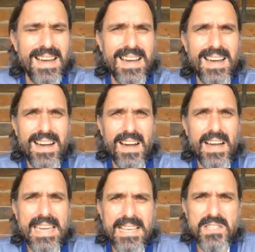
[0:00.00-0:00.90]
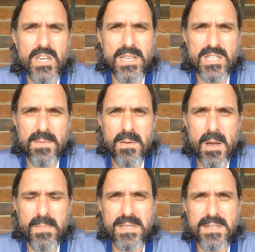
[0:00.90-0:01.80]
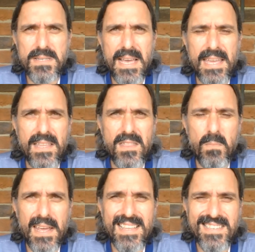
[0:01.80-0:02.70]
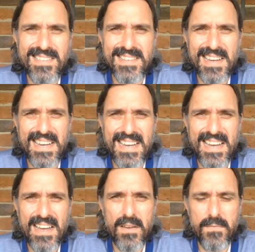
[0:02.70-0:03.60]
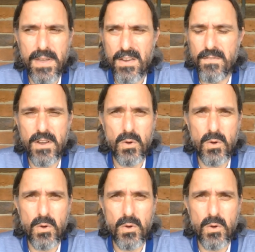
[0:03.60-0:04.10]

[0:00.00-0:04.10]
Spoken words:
I guess you can sum them up as saying that the blend's very, very